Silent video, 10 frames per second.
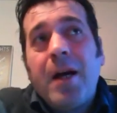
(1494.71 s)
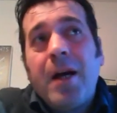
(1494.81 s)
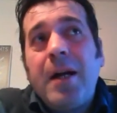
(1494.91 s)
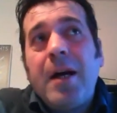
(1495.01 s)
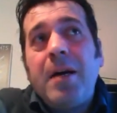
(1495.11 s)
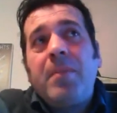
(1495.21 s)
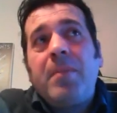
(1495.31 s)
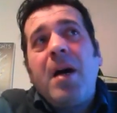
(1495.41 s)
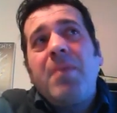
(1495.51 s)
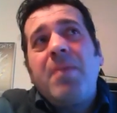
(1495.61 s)
And
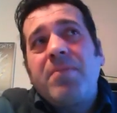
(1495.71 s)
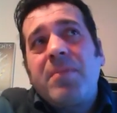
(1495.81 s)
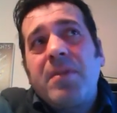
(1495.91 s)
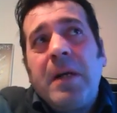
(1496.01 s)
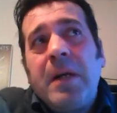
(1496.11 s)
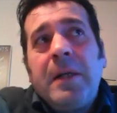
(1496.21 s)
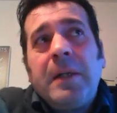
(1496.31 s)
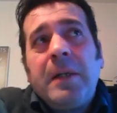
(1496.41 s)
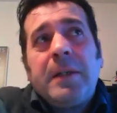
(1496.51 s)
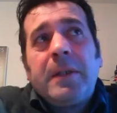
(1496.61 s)
I'm
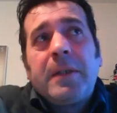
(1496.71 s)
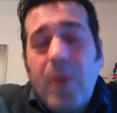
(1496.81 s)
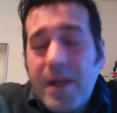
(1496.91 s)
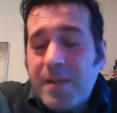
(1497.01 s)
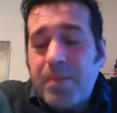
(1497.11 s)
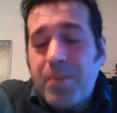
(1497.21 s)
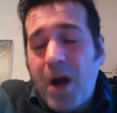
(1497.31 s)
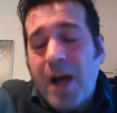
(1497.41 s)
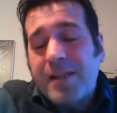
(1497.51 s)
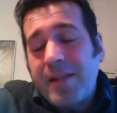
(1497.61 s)
quite
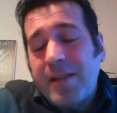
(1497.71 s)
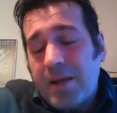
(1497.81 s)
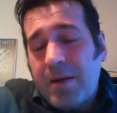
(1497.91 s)
surprised,